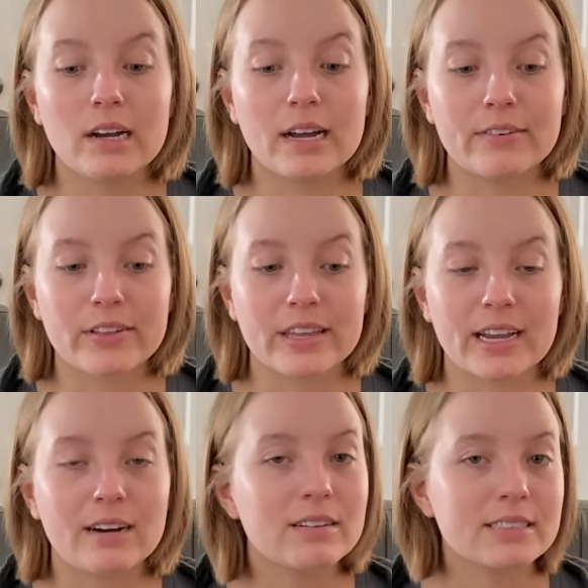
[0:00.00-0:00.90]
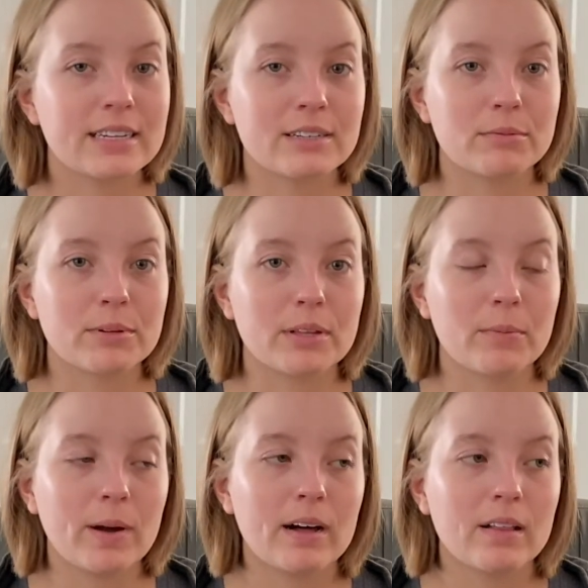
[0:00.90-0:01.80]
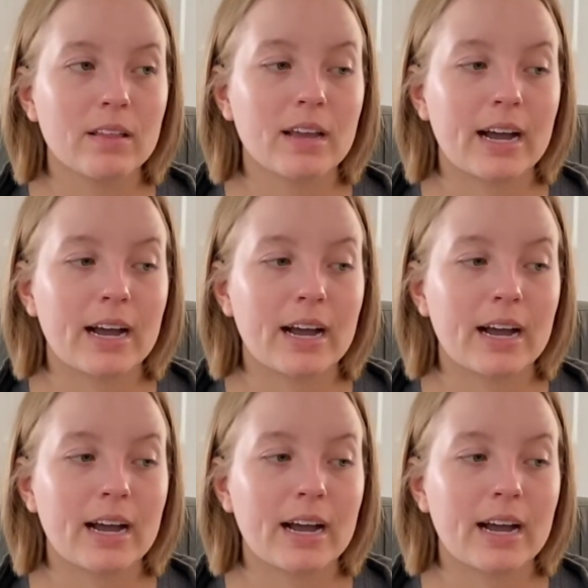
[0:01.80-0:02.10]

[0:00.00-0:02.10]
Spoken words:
everything else ended really well.